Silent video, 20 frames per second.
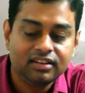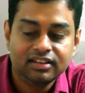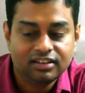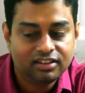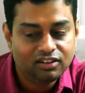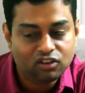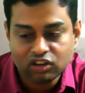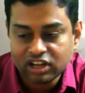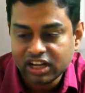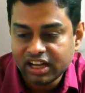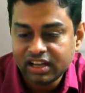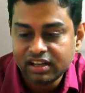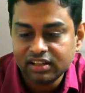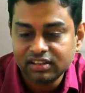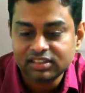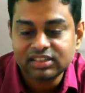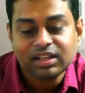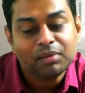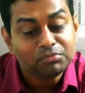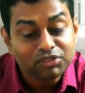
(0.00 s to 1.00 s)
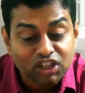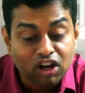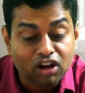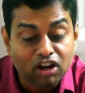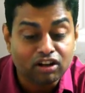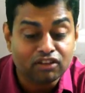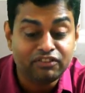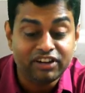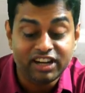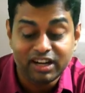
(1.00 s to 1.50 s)
Okay. Some sort
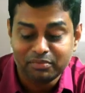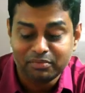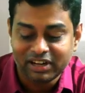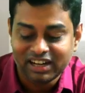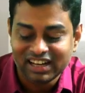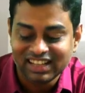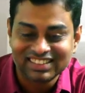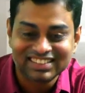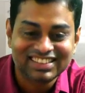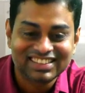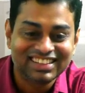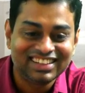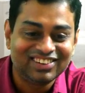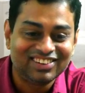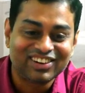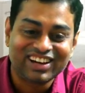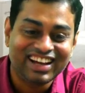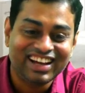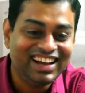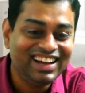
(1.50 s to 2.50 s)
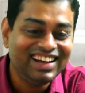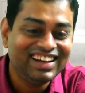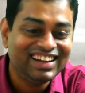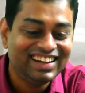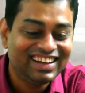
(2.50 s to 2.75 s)
of independence. Okay.